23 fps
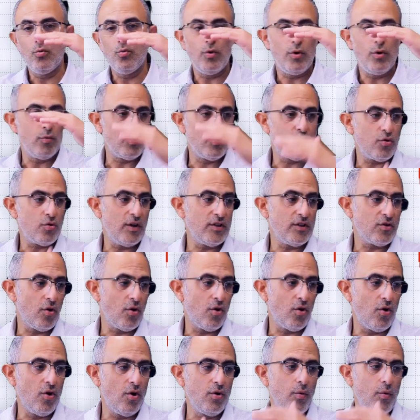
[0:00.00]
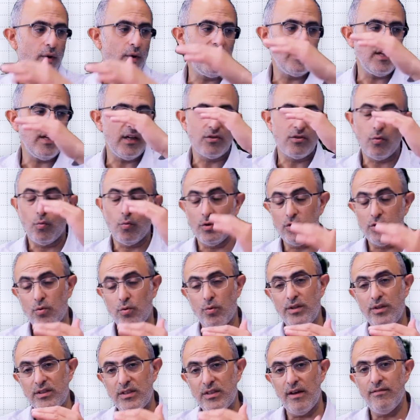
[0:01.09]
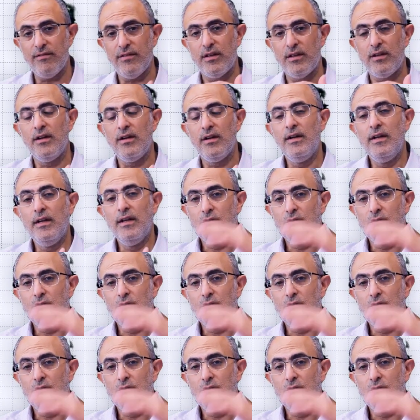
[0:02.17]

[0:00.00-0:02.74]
We retraced all the way down to 127.